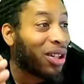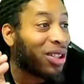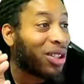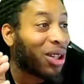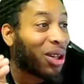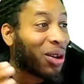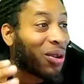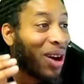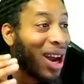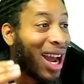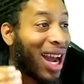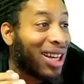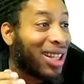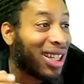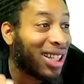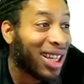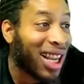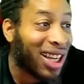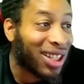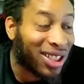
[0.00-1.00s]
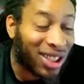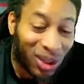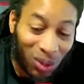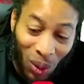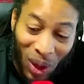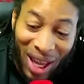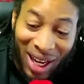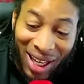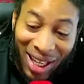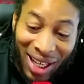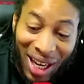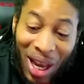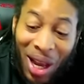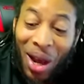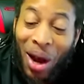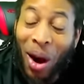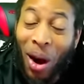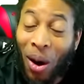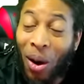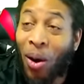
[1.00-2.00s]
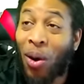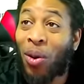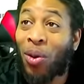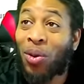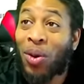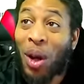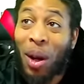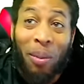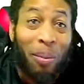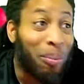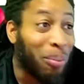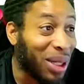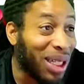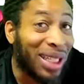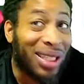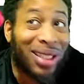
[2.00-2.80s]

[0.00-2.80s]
to grinding and sweating on meat?